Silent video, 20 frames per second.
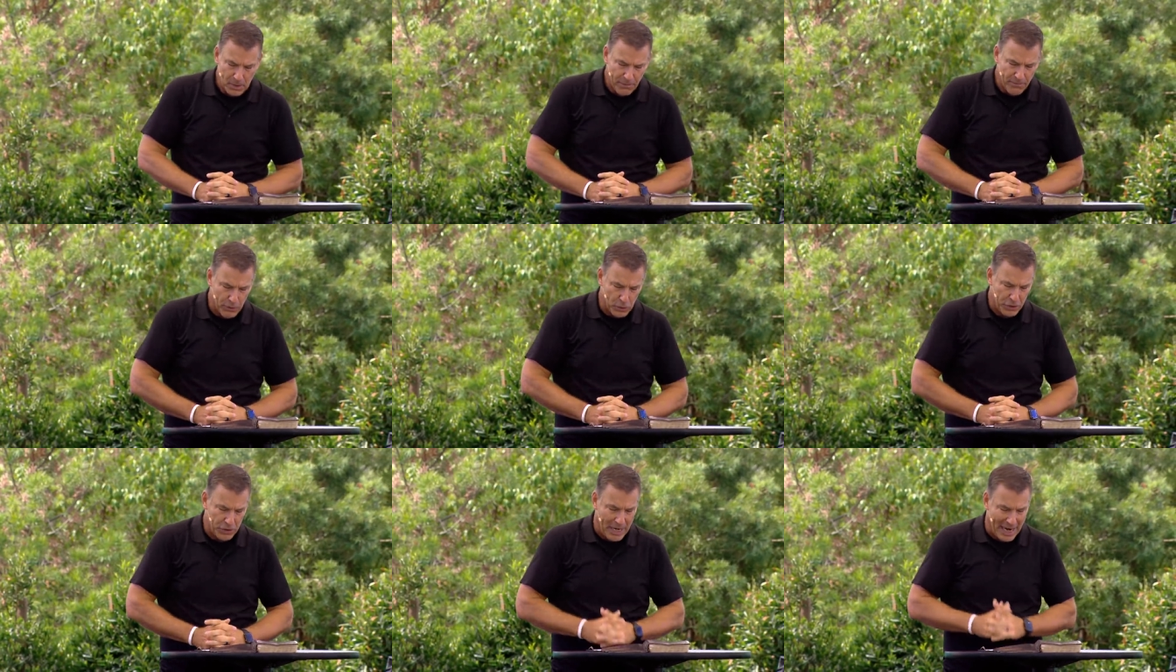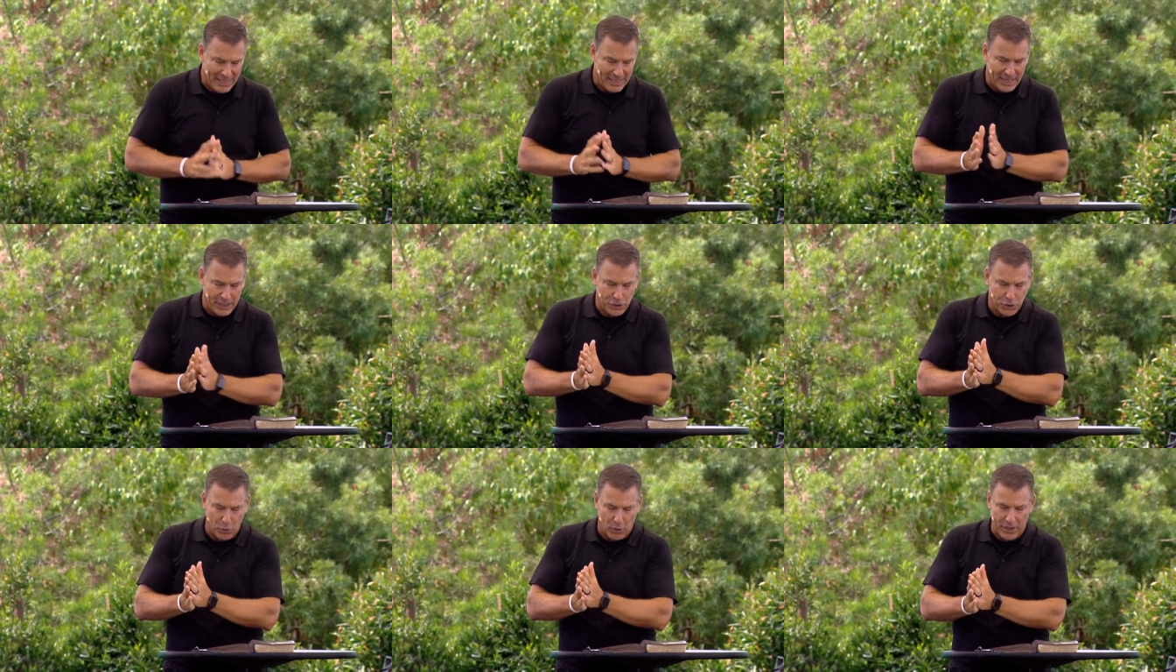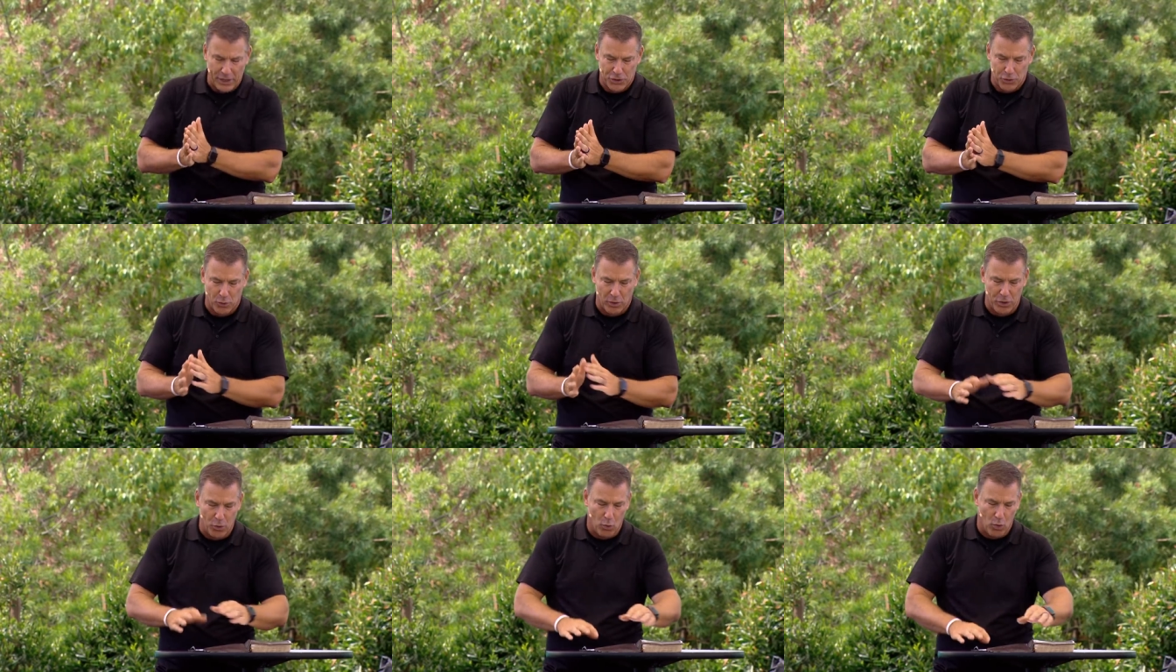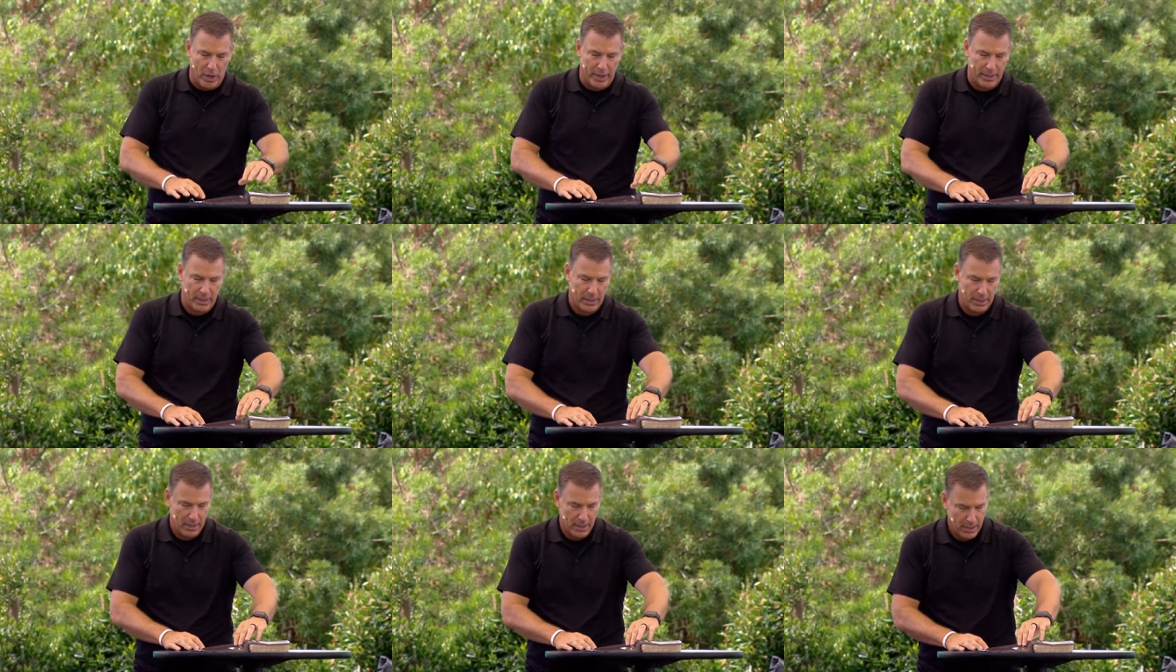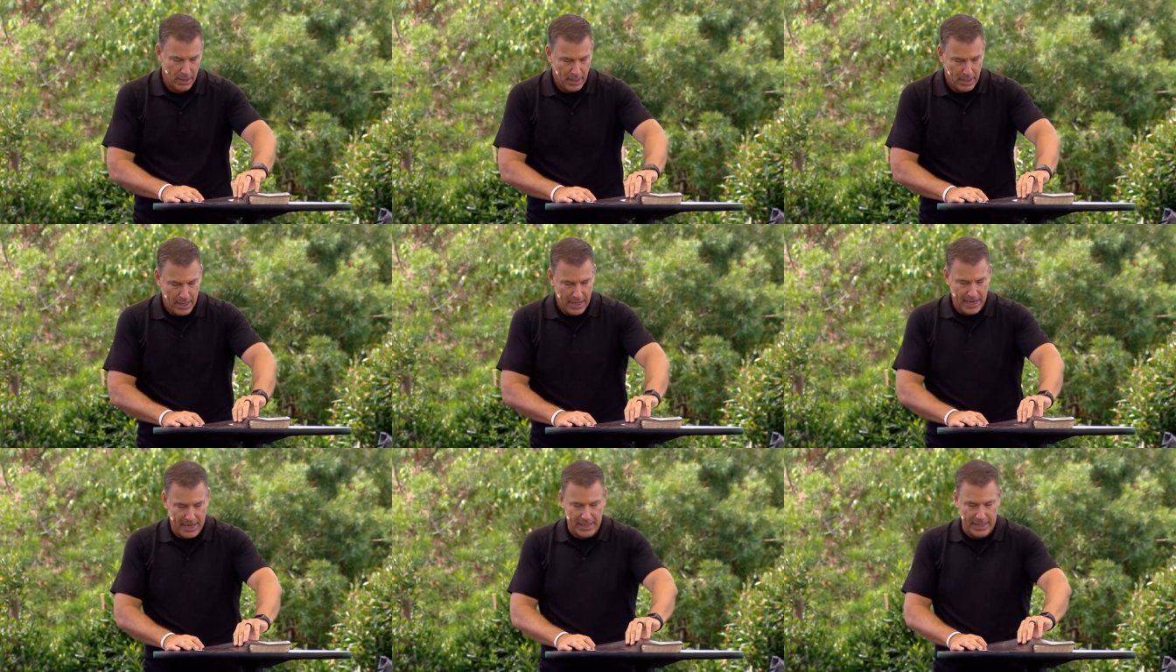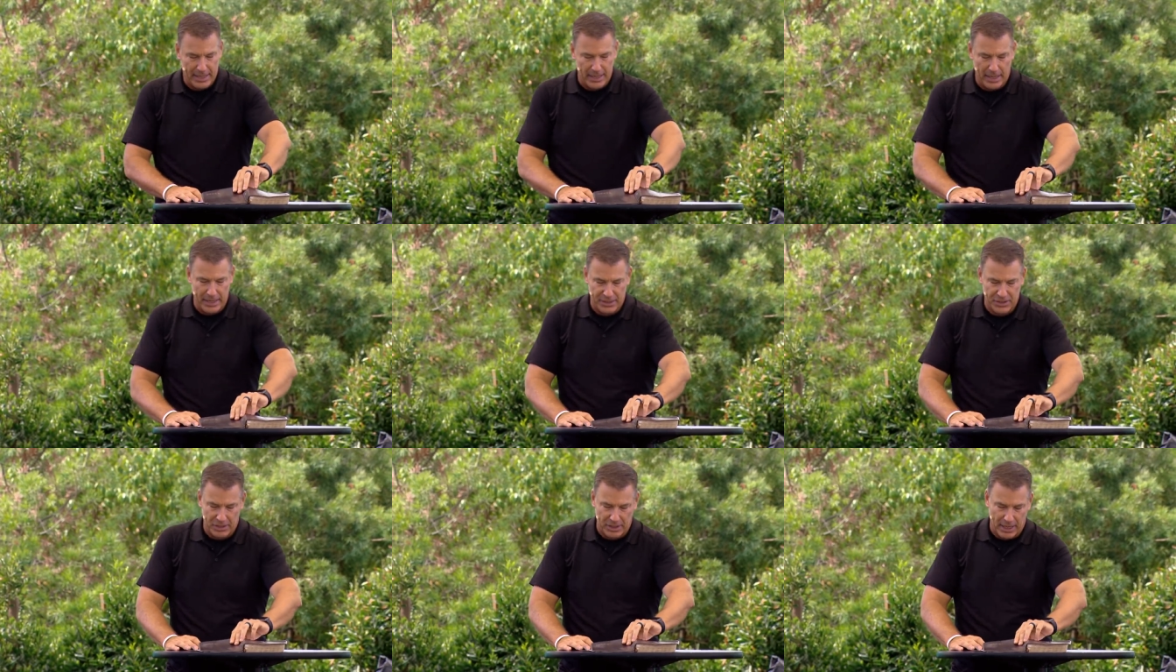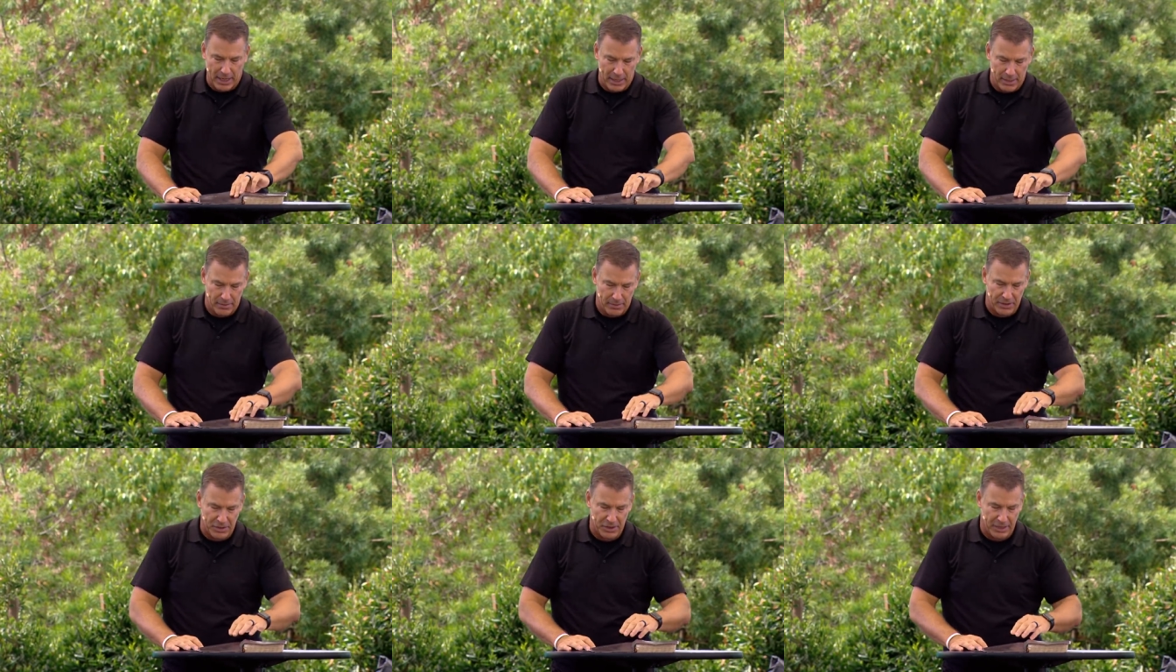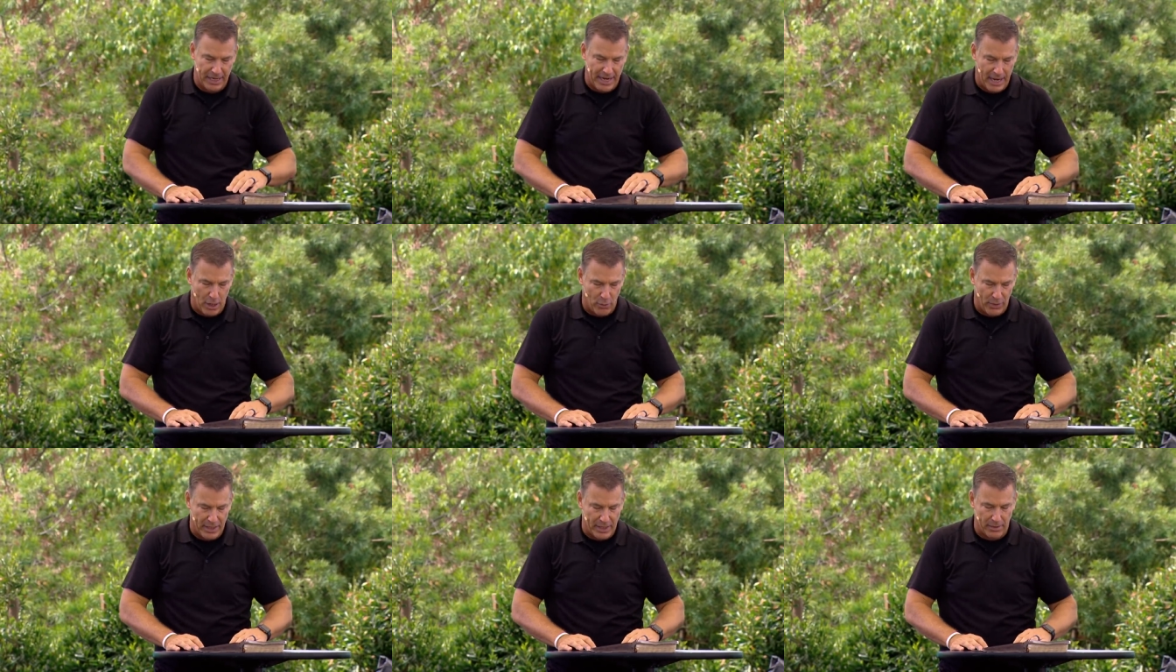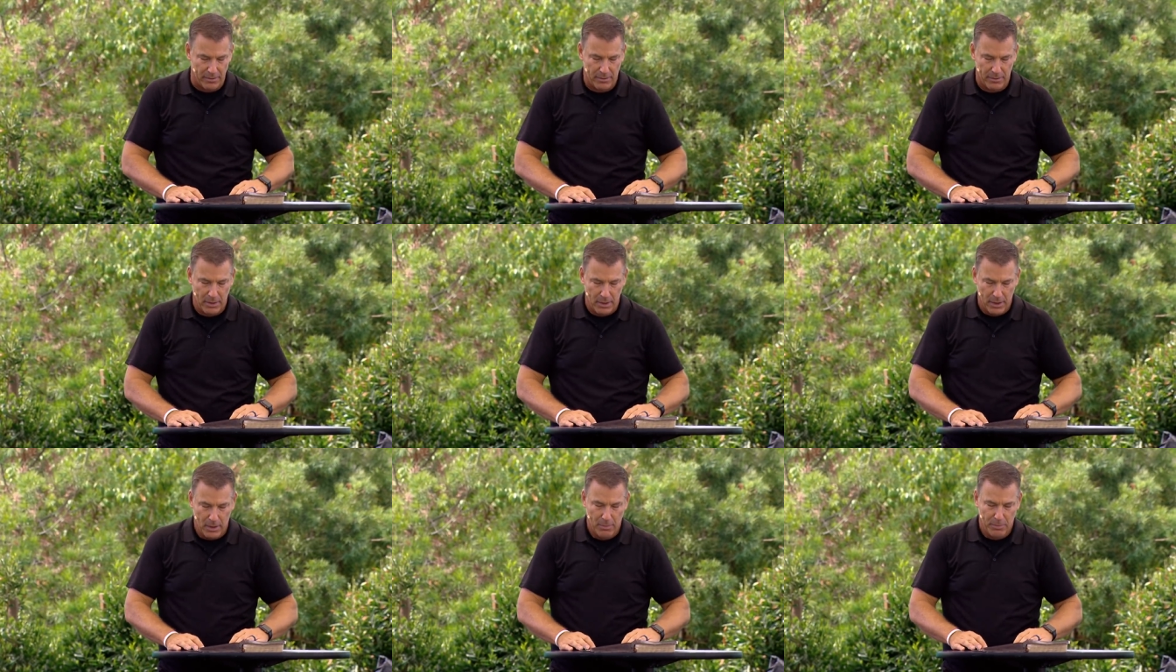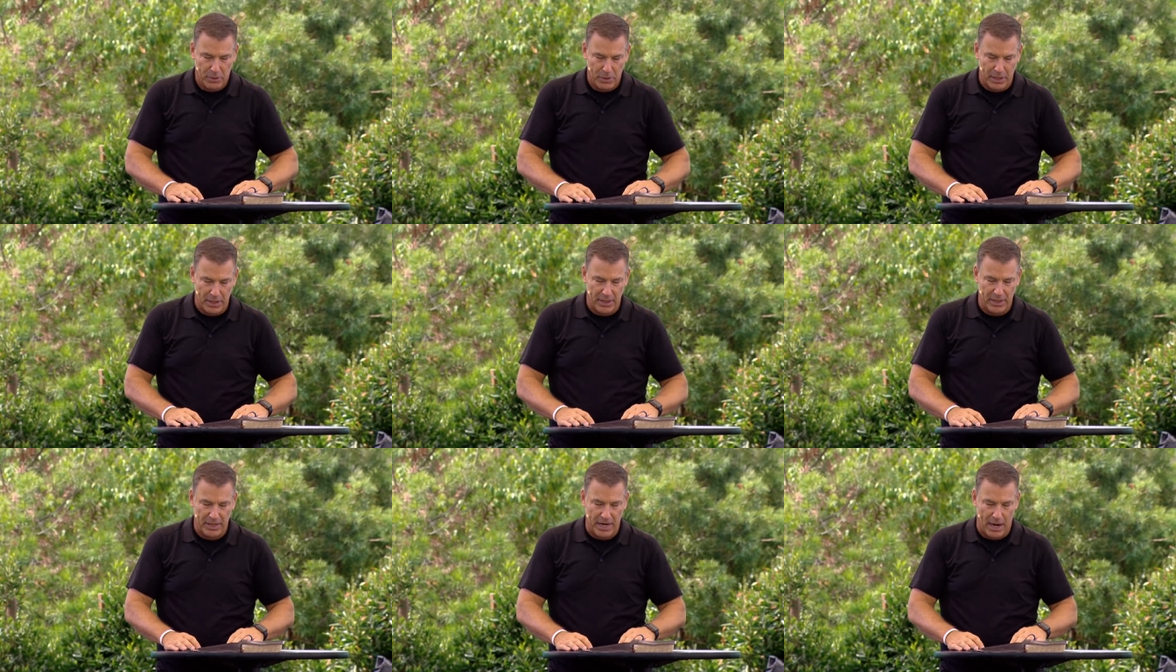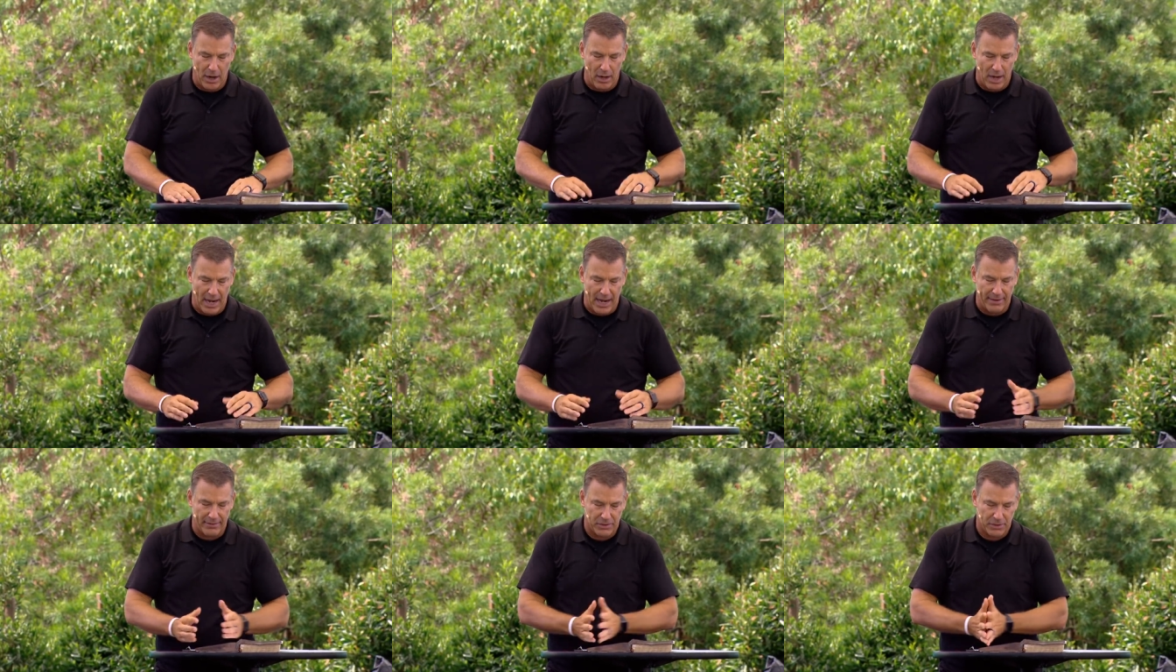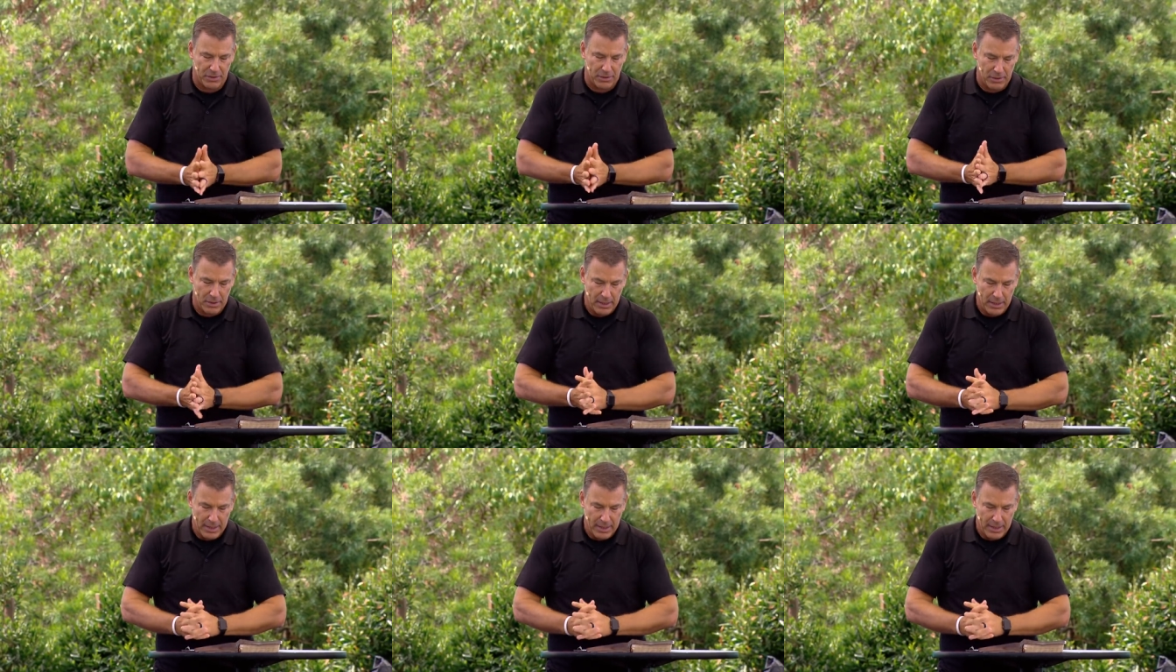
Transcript: verse 19, 20, and 21, and then let's, uh, let's see how we can put it into our lives.